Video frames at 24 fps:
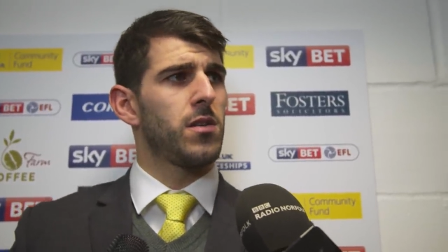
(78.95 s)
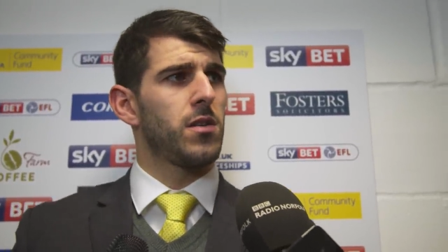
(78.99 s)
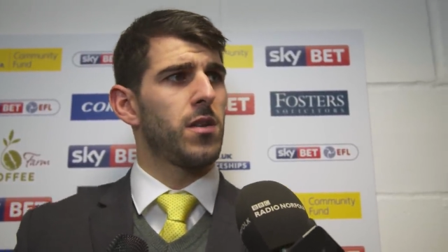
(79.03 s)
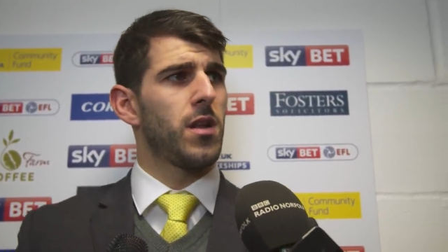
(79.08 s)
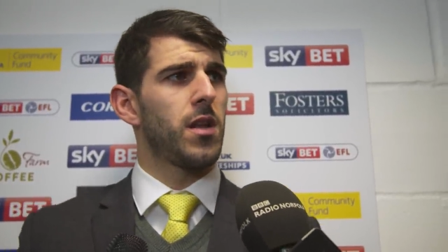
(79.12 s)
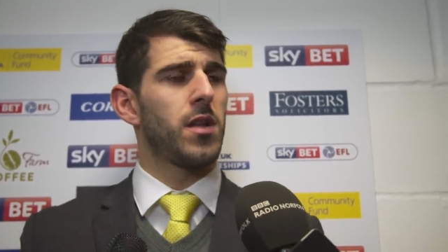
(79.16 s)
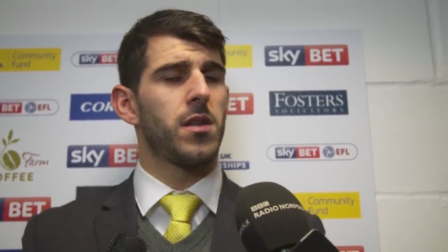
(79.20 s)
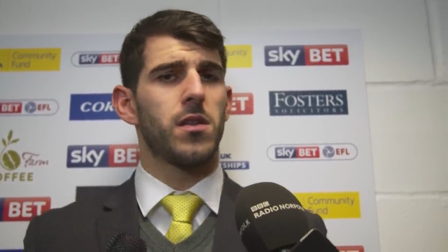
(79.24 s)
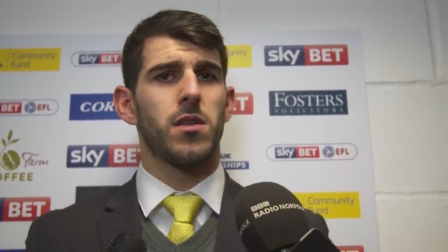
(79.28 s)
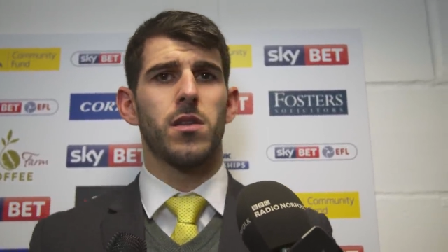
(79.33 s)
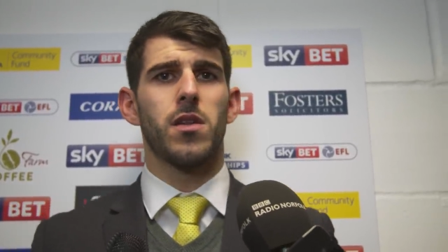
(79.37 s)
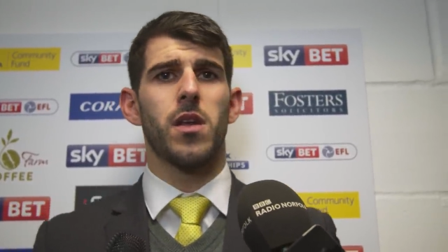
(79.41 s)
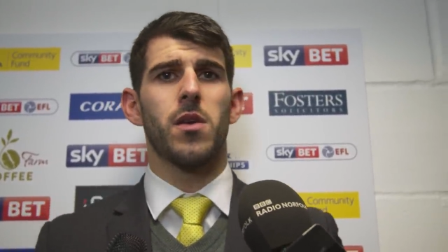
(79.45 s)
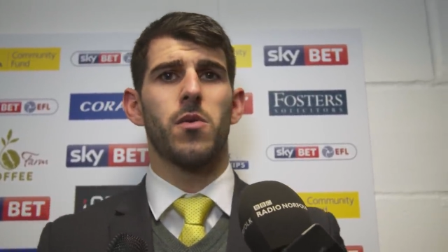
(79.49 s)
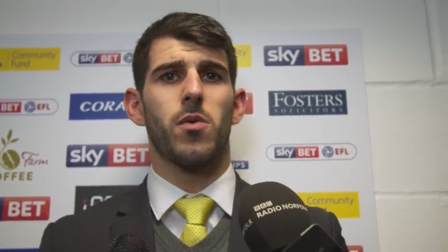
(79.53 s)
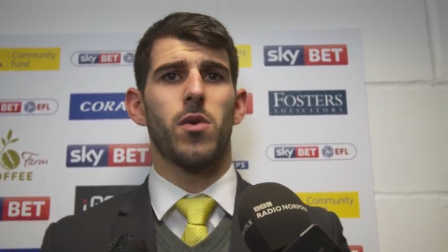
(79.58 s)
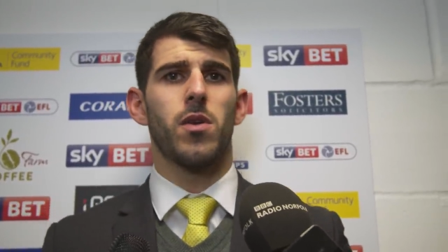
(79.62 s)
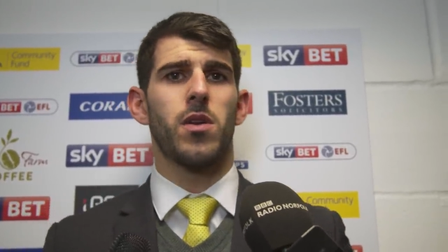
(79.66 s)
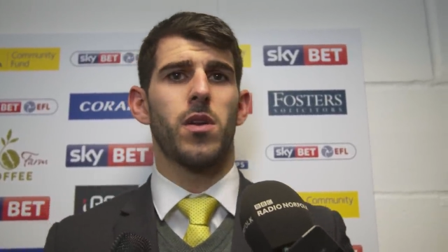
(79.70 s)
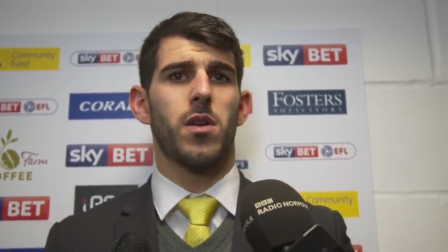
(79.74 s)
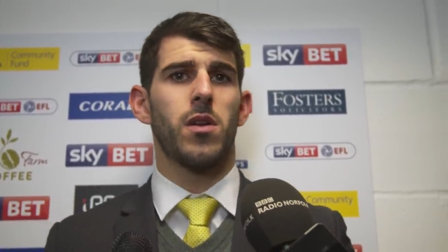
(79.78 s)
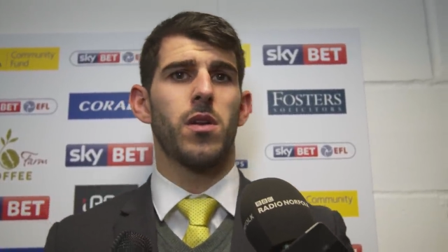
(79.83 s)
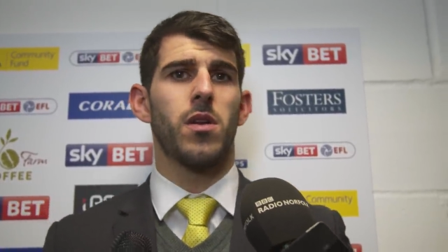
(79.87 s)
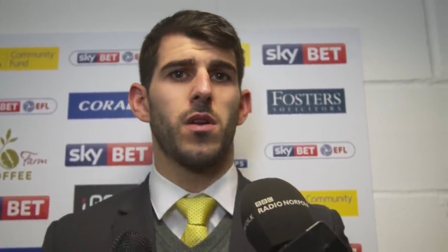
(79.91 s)
and they
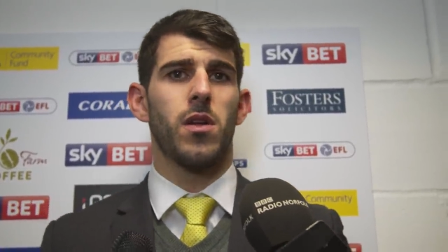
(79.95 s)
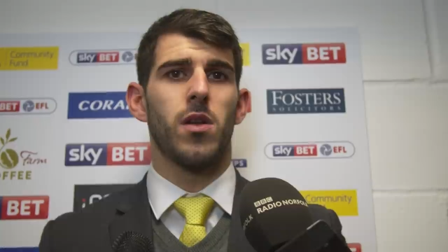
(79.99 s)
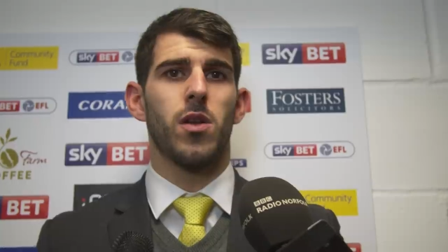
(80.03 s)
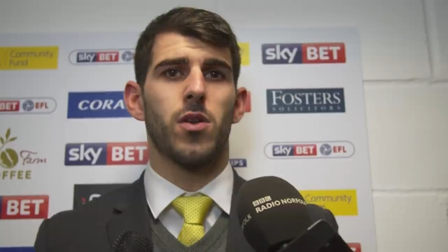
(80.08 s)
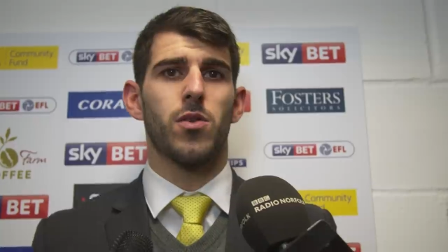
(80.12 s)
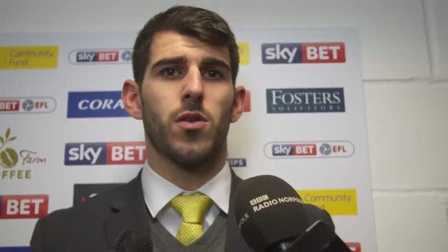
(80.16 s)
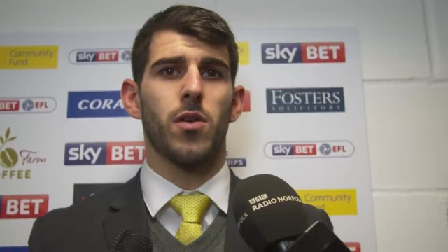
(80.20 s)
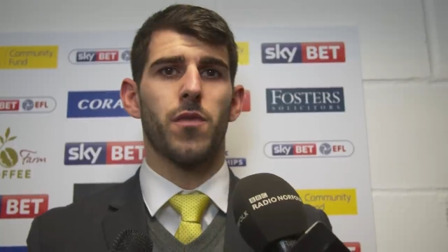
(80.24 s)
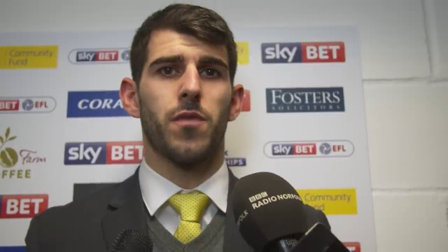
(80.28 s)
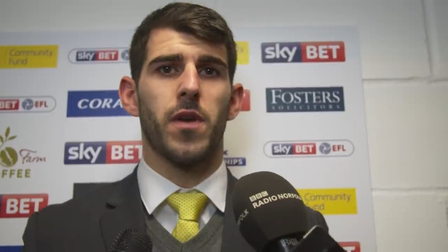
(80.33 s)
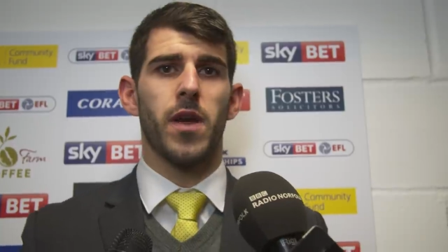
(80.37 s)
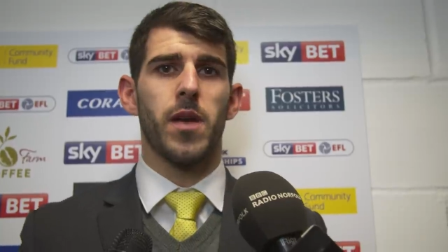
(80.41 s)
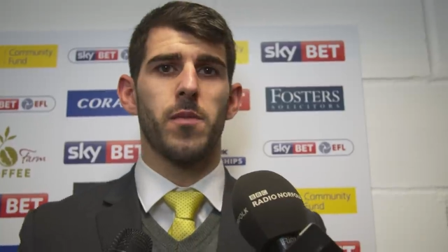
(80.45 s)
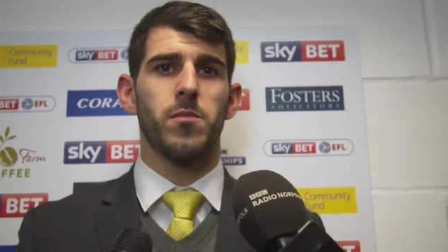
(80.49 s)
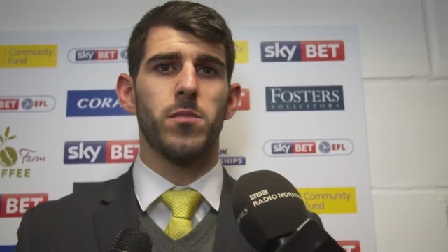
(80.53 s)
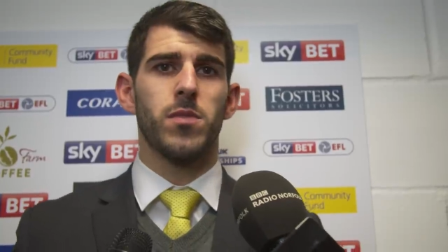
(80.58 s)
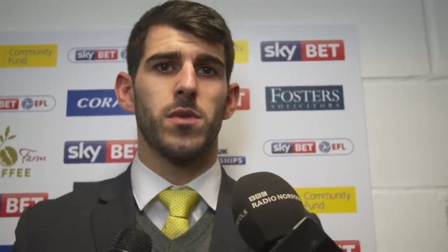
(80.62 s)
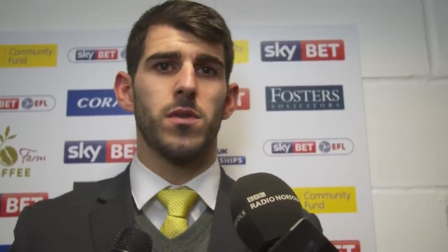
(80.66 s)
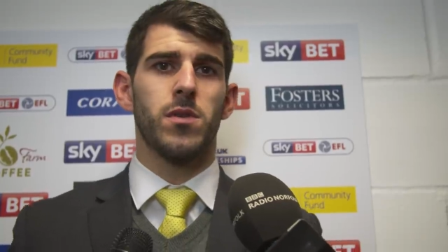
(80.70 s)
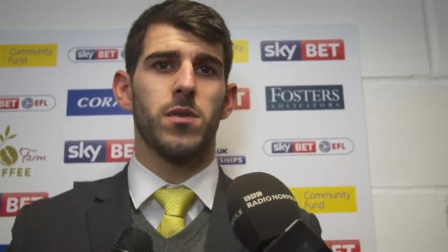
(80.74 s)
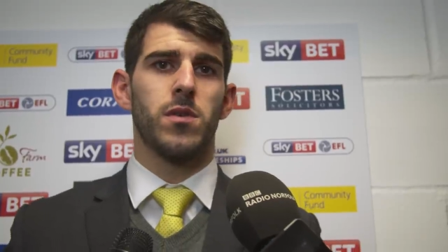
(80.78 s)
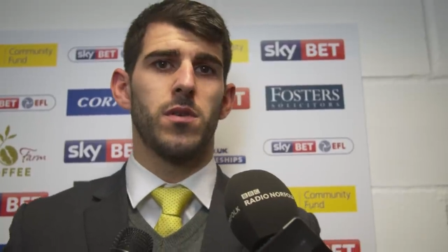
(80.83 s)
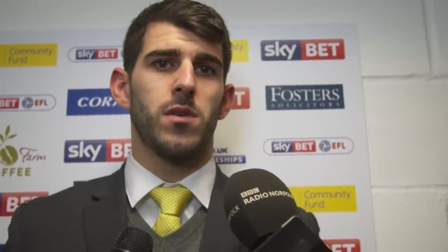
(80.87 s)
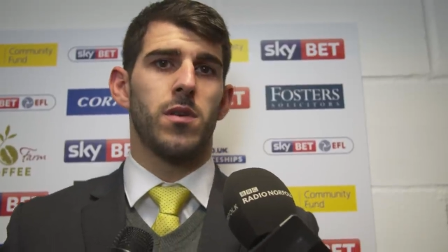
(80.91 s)
won a lot of
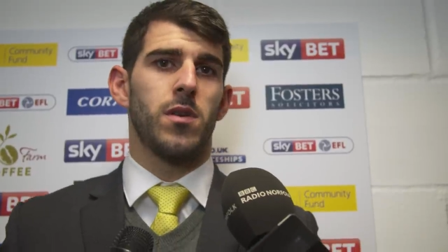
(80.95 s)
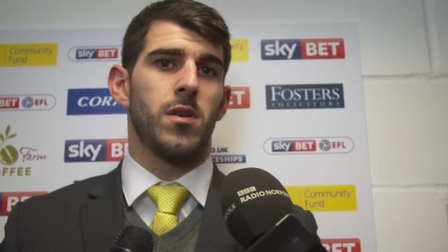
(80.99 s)
games,